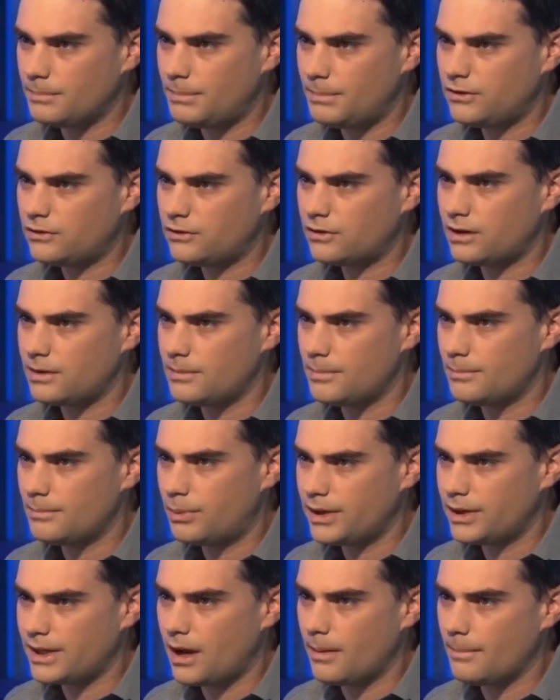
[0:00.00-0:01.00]
had basically been
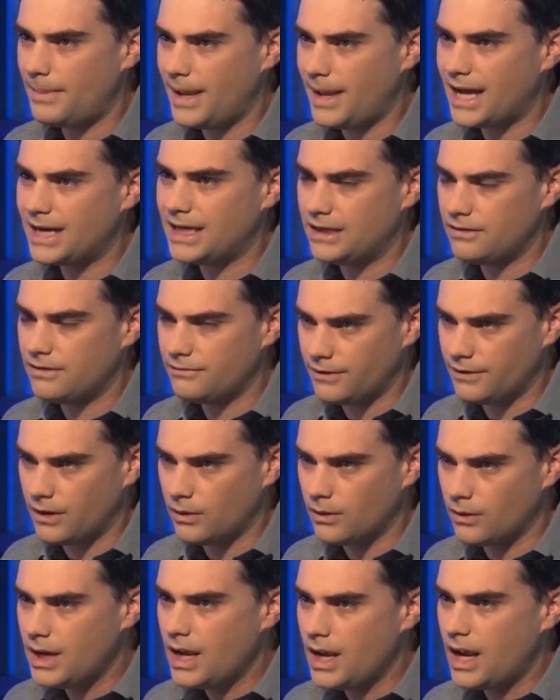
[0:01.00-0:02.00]
putting out bad
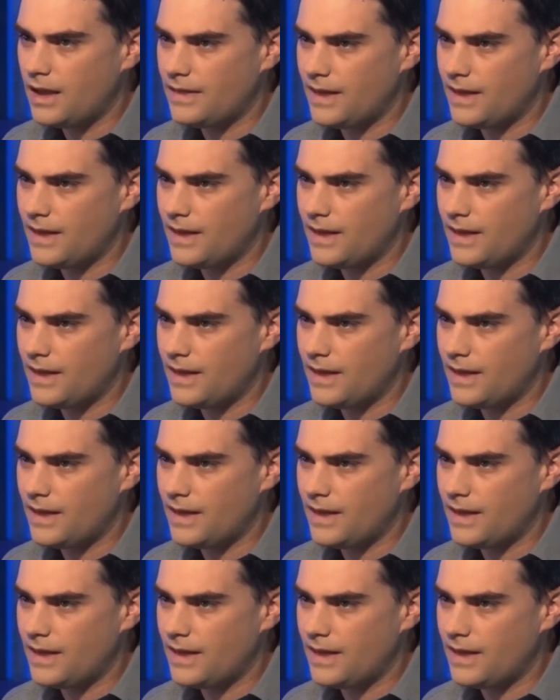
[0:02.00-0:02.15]
info,